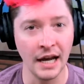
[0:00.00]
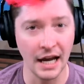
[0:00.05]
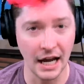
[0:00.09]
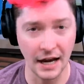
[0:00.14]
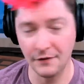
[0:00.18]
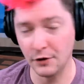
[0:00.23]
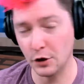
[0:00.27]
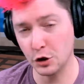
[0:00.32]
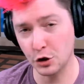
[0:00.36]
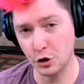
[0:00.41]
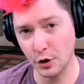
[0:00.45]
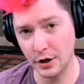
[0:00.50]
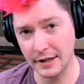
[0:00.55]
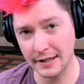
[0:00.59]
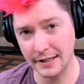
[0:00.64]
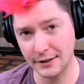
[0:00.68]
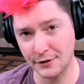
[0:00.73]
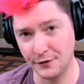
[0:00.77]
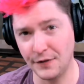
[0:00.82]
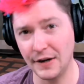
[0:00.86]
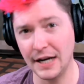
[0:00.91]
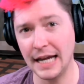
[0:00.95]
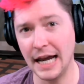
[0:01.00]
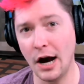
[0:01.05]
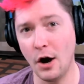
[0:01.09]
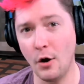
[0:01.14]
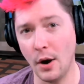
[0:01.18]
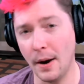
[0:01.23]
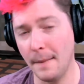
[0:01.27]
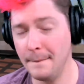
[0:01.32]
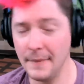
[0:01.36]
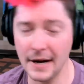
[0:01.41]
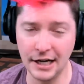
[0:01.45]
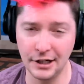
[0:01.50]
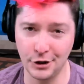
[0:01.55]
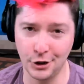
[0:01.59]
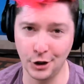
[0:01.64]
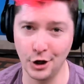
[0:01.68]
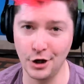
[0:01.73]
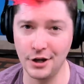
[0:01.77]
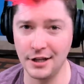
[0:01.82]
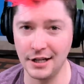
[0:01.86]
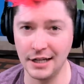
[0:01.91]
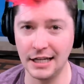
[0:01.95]
If you enjoyed this video, make
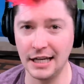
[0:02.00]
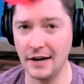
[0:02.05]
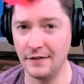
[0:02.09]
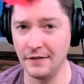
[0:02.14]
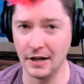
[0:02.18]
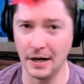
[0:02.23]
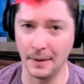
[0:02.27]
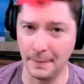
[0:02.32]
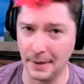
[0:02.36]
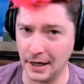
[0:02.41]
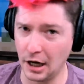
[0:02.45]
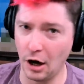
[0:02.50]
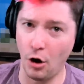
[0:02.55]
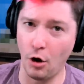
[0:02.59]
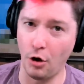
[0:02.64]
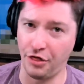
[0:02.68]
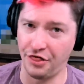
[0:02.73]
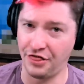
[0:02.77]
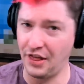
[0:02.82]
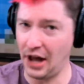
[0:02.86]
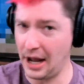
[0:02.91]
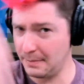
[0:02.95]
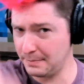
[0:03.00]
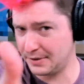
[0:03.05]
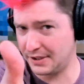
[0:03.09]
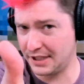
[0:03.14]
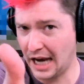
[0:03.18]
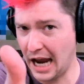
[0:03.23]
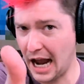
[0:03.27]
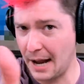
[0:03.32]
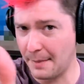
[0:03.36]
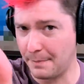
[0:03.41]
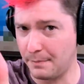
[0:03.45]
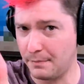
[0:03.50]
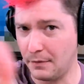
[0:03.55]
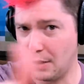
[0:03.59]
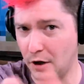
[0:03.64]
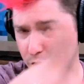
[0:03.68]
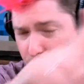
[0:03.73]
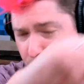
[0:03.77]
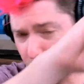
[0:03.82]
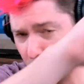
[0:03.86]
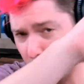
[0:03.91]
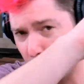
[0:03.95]
sure that you give it a big ol' thumbs up.
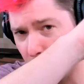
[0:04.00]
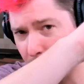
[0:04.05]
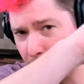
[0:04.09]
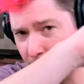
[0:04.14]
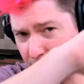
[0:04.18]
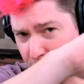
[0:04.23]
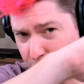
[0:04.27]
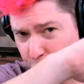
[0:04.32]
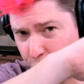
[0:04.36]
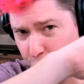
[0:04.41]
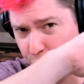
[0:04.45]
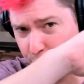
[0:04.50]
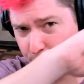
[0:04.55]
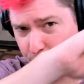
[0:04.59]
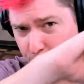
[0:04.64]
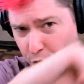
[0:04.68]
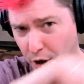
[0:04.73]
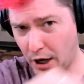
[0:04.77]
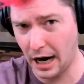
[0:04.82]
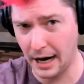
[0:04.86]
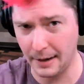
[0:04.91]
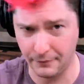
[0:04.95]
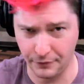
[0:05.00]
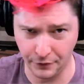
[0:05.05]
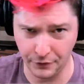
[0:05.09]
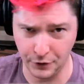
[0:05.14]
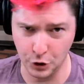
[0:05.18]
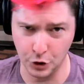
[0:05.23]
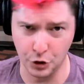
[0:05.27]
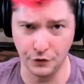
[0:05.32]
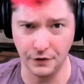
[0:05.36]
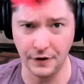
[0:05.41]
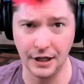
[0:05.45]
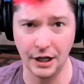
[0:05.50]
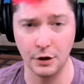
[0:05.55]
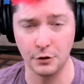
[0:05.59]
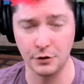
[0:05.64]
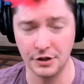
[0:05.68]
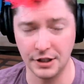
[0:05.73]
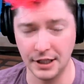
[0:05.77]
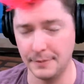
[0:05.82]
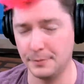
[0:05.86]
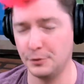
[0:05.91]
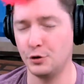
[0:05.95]
Also, make sure you subscribe for future
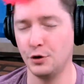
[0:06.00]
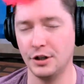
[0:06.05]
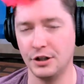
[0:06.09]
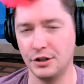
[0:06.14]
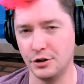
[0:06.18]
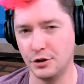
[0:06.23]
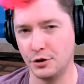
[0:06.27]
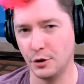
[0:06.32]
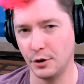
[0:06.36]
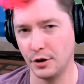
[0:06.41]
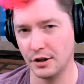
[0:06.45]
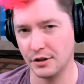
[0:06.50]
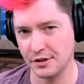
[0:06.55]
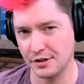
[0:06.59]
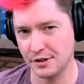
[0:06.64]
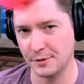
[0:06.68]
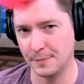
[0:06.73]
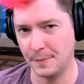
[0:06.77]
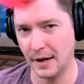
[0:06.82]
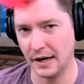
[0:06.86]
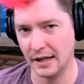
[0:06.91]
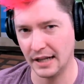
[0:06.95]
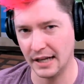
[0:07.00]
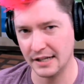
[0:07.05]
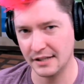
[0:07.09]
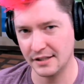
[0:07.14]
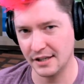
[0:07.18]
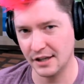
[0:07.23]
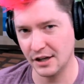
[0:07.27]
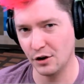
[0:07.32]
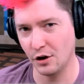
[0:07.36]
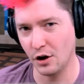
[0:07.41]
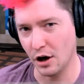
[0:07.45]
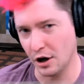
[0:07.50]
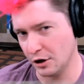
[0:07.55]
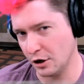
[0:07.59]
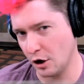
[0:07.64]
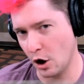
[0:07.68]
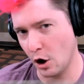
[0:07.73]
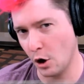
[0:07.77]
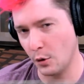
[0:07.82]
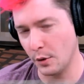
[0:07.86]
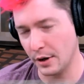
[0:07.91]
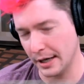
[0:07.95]
videos, tips, tricks, tutorials, and spotlights here on
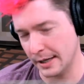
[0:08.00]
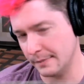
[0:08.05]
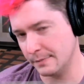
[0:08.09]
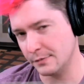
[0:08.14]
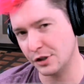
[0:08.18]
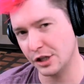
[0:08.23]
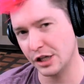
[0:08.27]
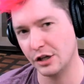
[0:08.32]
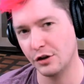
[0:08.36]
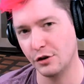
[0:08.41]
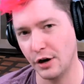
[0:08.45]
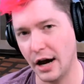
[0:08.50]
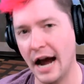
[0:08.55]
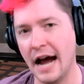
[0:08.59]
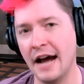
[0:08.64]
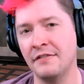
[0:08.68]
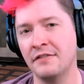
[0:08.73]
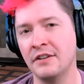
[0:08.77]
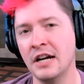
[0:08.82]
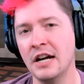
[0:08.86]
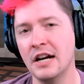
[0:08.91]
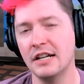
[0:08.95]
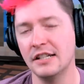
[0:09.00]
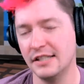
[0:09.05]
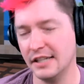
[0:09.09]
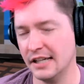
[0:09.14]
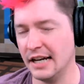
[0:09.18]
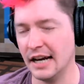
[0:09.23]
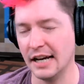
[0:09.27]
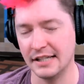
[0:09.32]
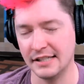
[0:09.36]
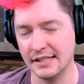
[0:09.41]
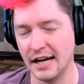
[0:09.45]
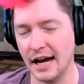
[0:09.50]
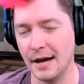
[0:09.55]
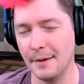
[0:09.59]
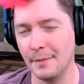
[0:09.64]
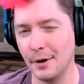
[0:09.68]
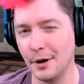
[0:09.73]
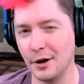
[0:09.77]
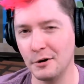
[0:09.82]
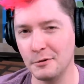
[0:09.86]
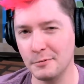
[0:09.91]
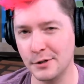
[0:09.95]
OMG Craft. See you next
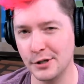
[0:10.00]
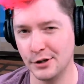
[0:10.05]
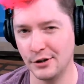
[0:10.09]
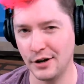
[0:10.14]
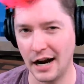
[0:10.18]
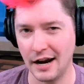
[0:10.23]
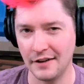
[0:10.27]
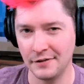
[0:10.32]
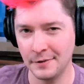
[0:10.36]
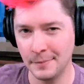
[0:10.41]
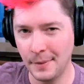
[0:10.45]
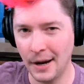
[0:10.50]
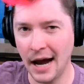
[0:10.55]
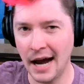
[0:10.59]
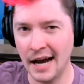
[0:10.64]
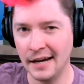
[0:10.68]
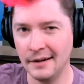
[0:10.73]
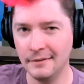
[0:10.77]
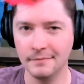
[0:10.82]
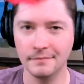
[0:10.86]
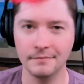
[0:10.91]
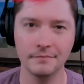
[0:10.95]
time on OMG Craft. Bye.